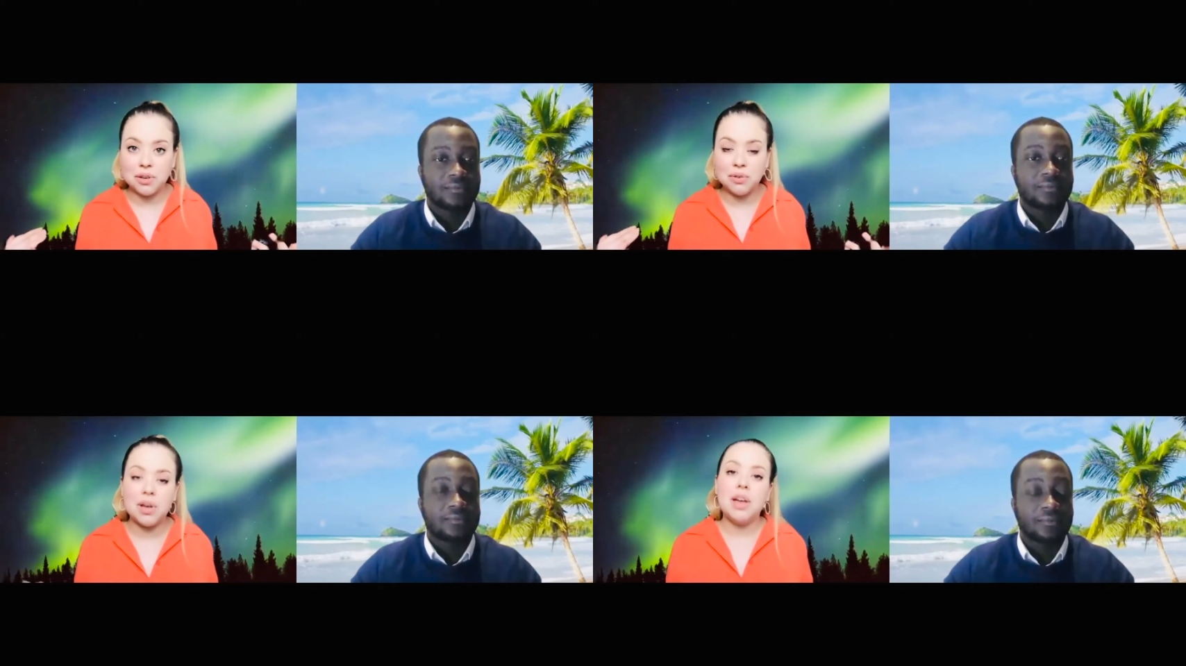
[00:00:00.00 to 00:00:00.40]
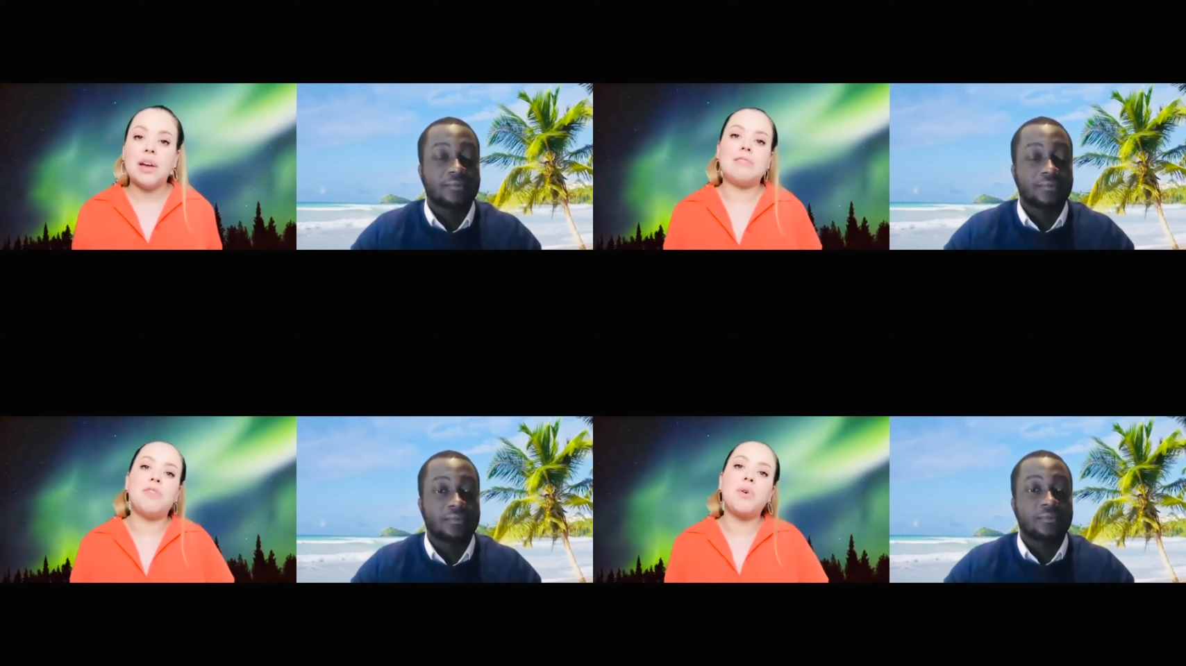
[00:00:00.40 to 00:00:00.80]
Speaker 1: and
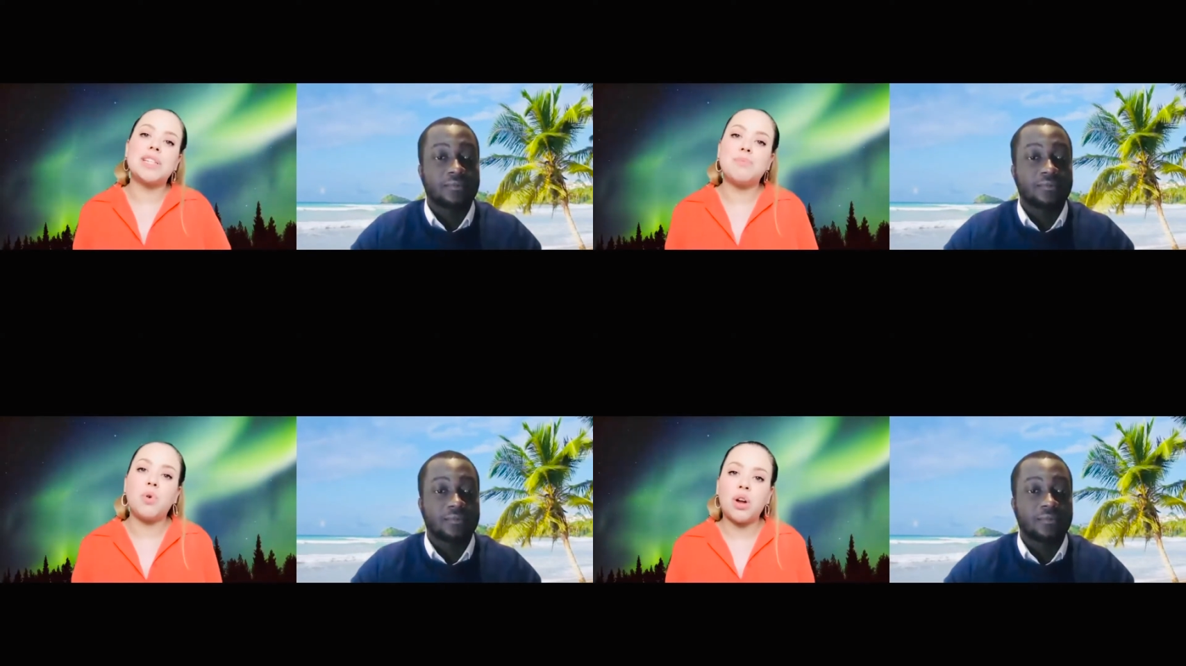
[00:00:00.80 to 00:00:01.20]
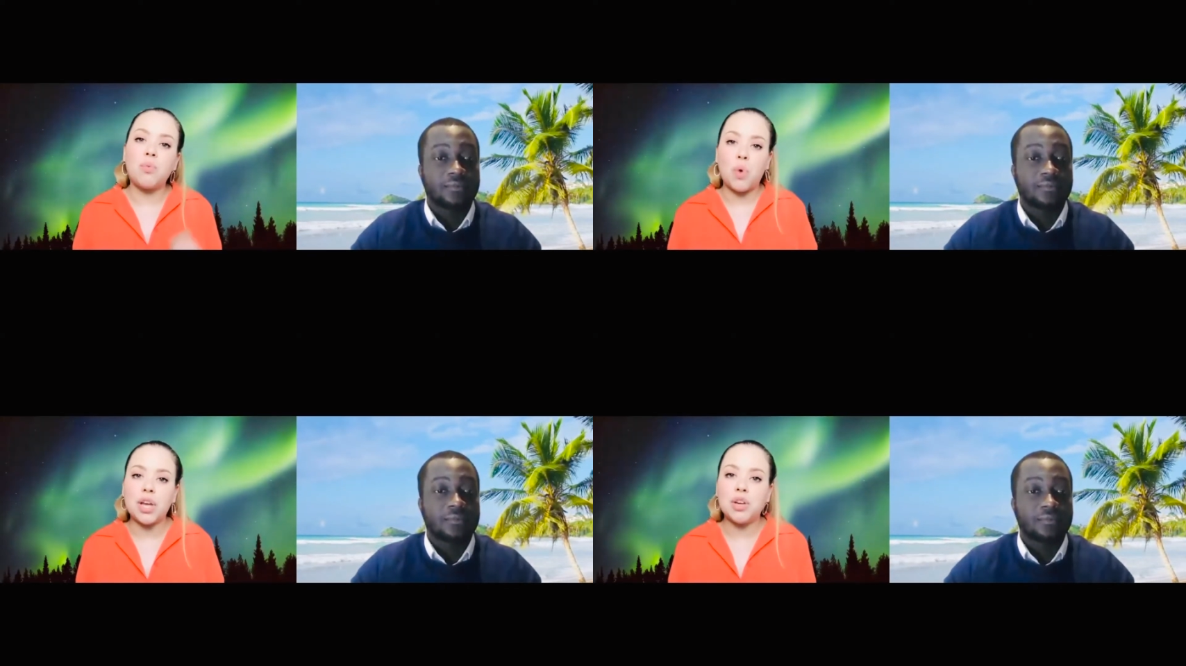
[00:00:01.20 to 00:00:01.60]
focus more on what
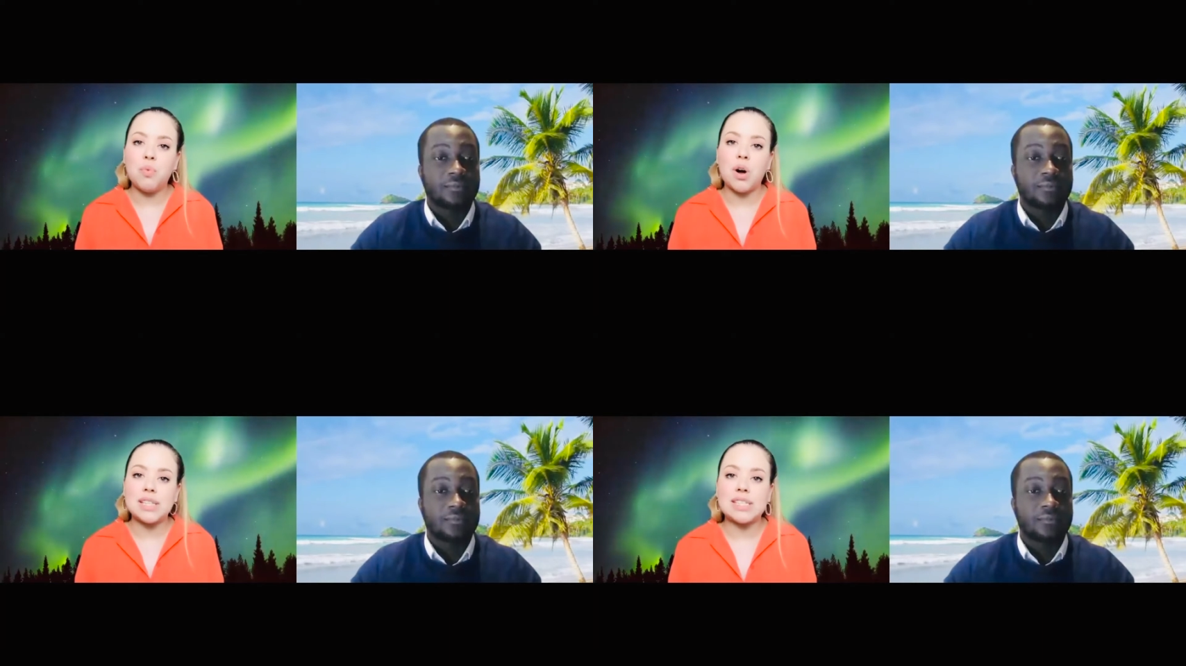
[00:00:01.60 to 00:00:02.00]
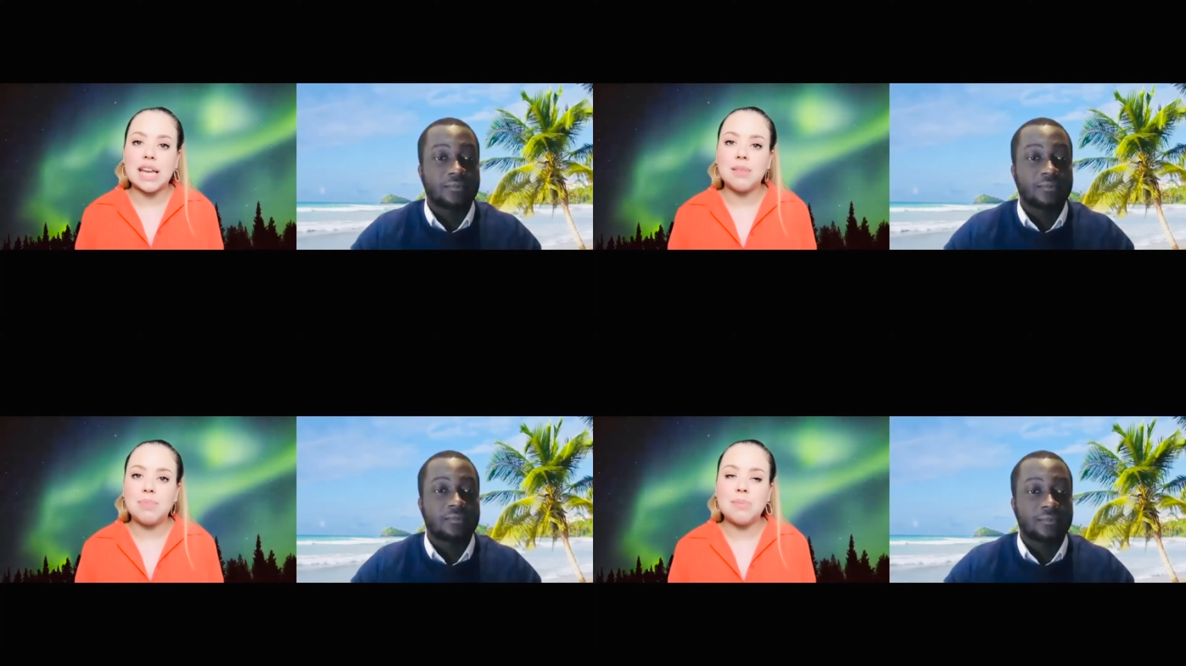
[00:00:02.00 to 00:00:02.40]
you want to say to
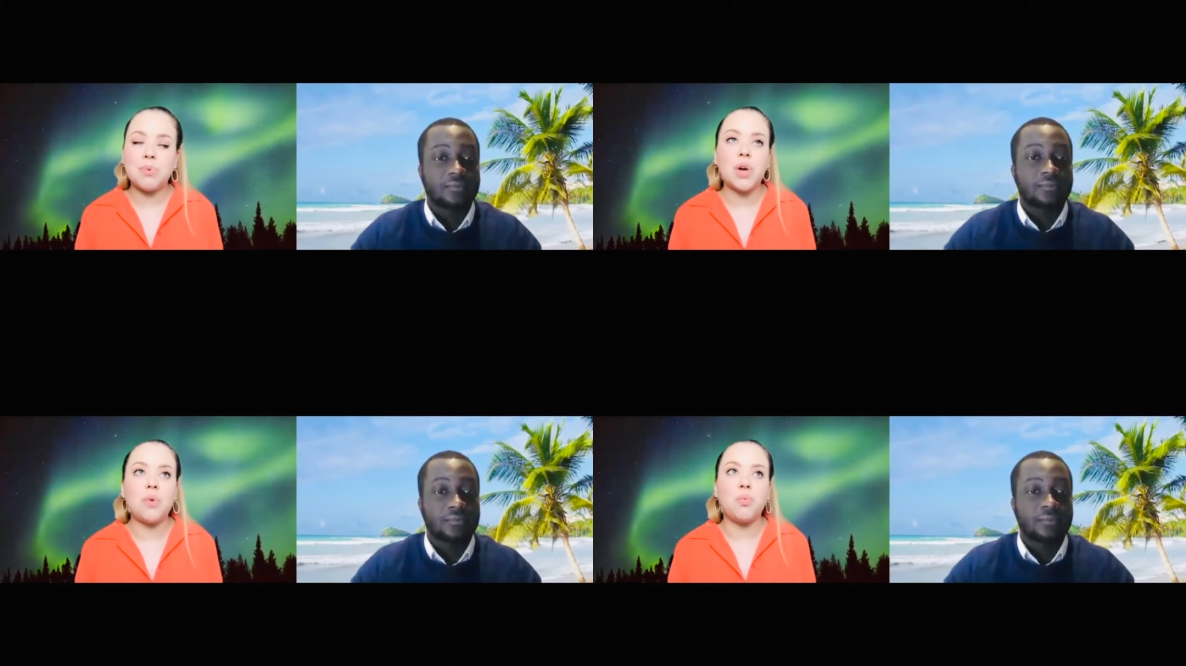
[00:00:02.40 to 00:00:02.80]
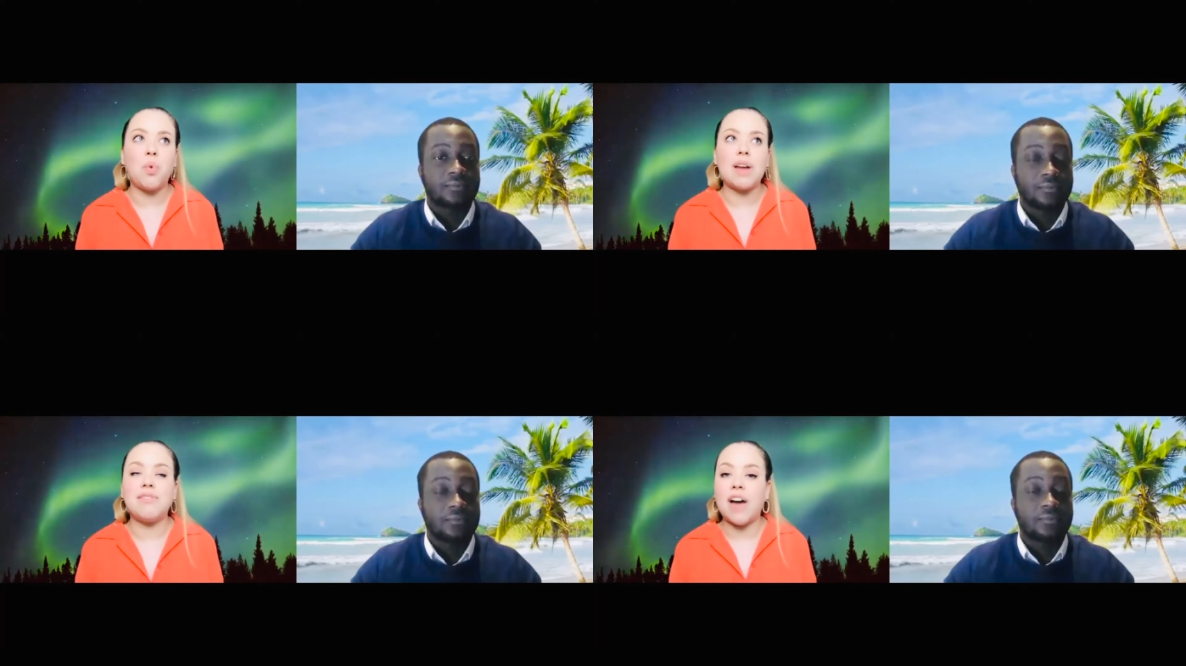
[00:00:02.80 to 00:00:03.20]
people and what
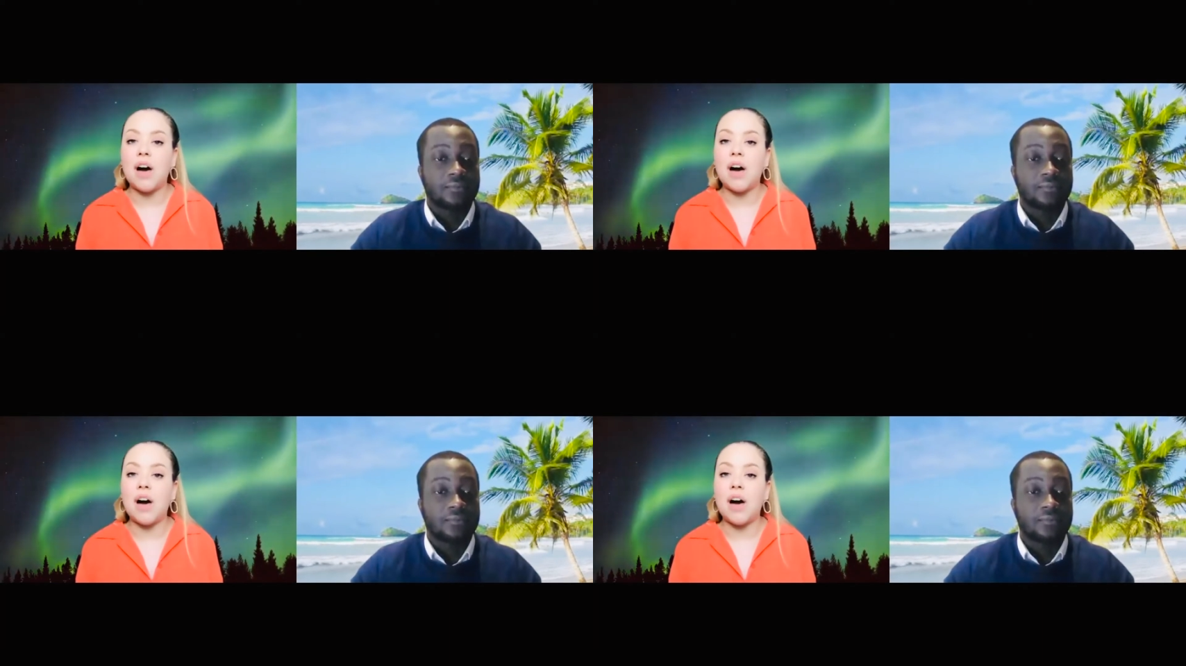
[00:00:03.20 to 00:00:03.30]
value